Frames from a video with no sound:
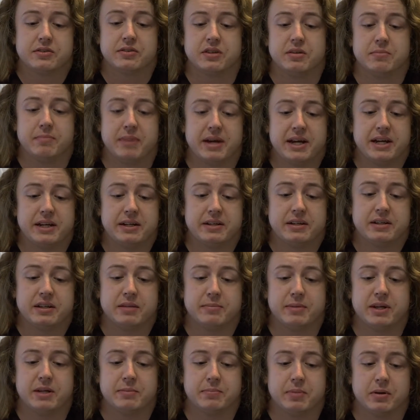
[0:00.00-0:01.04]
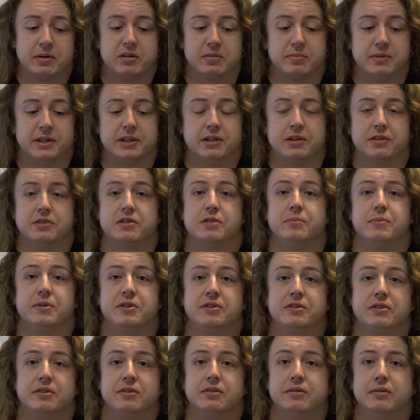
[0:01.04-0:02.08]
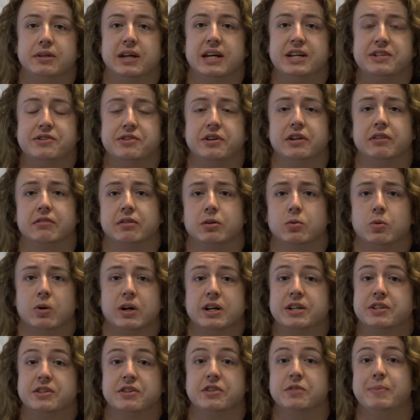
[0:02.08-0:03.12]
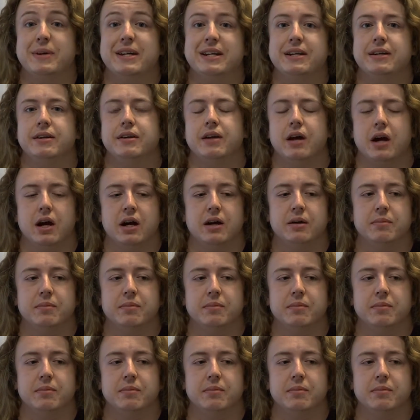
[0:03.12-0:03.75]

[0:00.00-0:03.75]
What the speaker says: So the main bulk of my contribution, engineering wise, has been